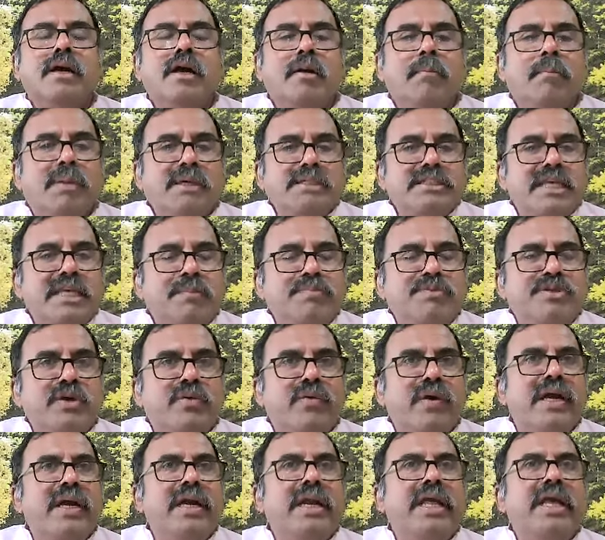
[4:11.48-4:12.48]
But
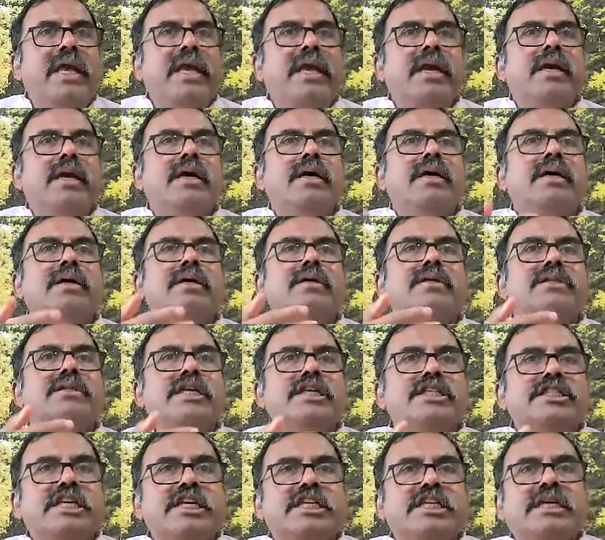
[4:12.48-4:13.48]
subsequently, the
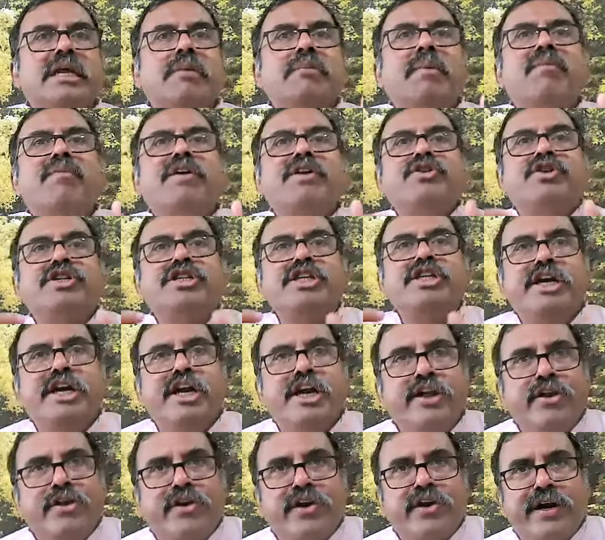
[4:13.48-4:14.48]
system of education
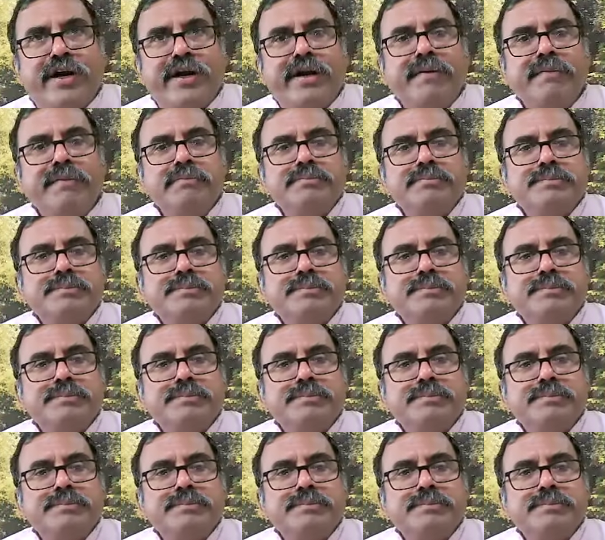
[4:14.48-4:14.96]
deteriorated.